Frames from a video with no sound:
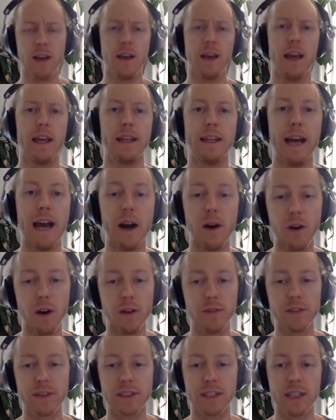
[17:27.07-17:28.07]
and now all of
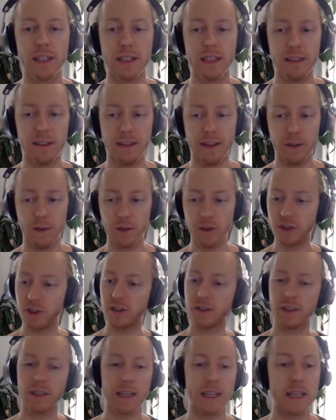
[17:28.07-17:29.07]
a sudden they were
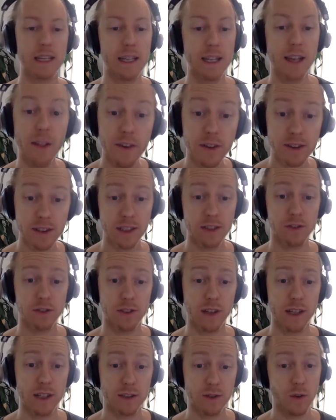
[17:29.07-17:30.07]
just like any other
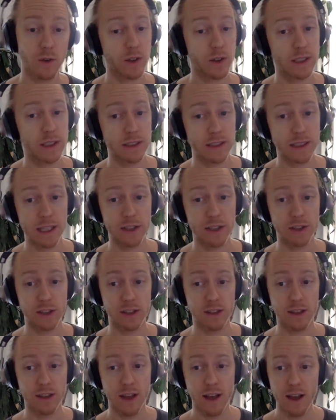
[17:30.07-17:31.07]
centralized organization,